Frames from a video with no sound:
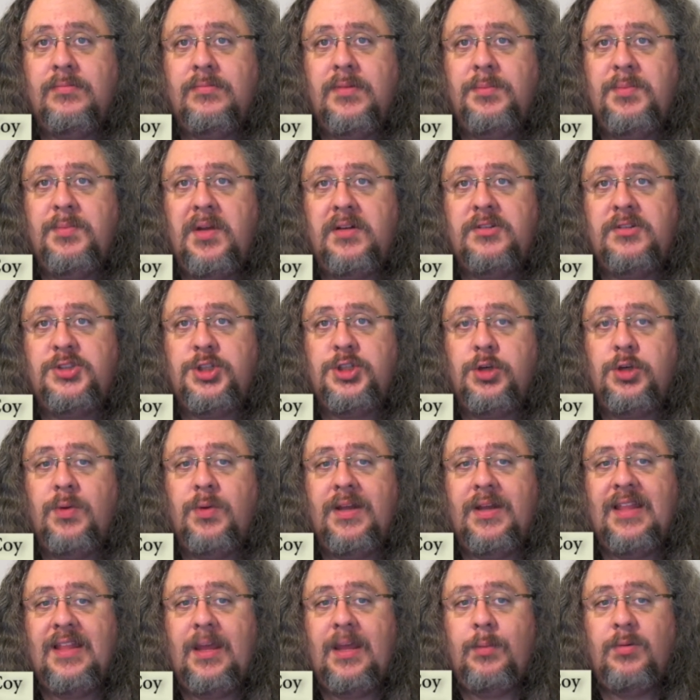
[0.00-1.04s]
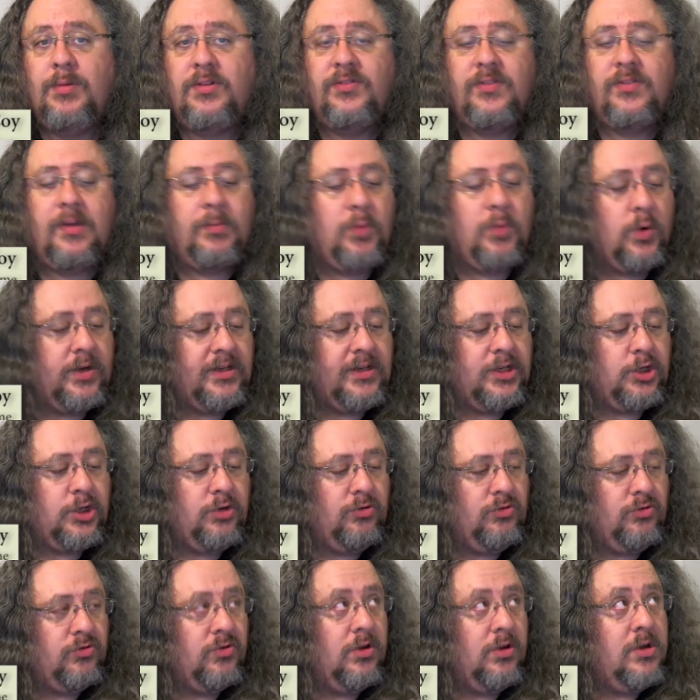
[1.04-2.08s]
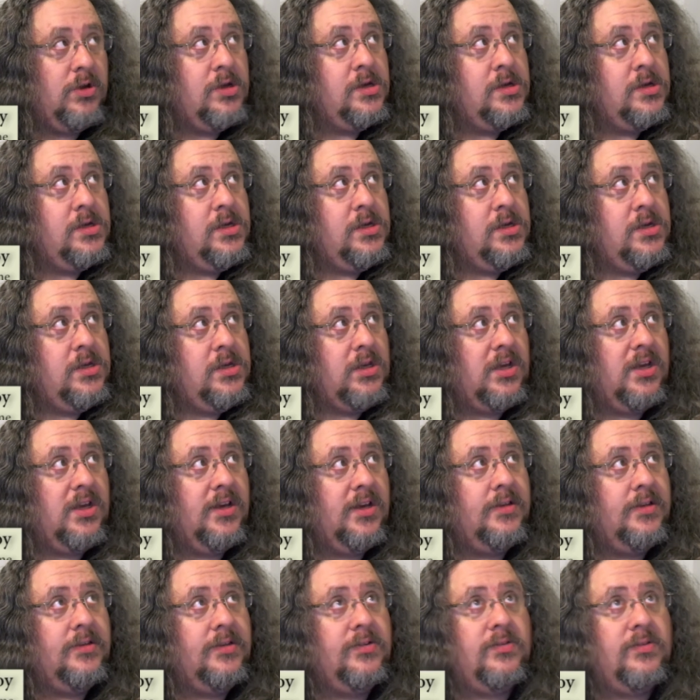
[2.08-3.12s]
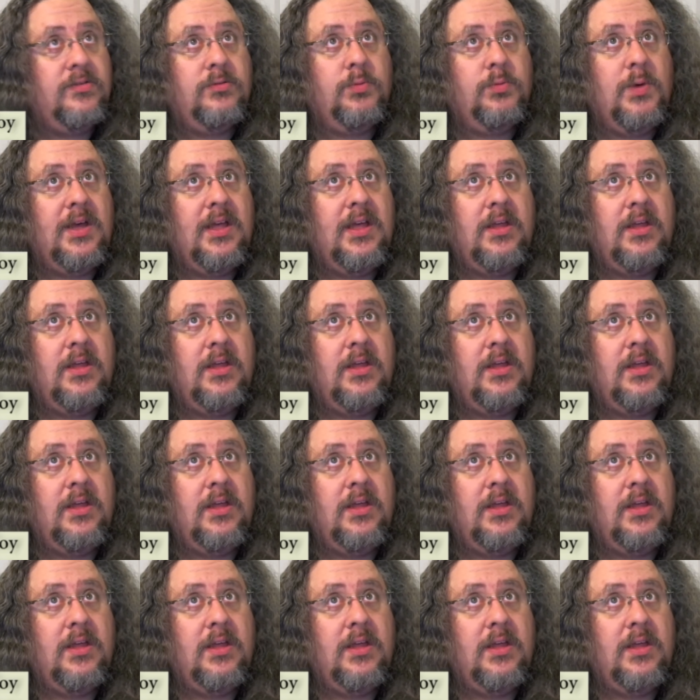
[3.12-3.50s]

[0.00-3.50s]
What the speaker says: I'm not sure what labels I'm going to use because, I